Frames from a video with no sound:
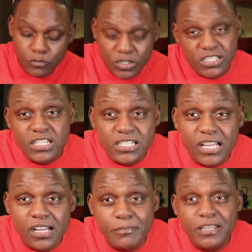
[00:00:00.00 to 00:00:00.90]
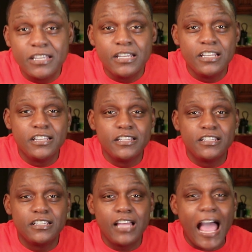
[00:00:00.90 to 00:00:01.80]
When she's telling me,
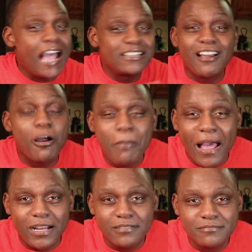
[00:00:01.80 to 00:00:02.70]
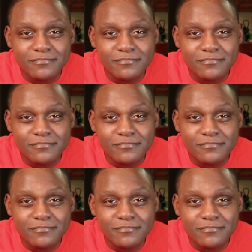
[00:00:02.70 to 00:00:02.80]
I can talk about it.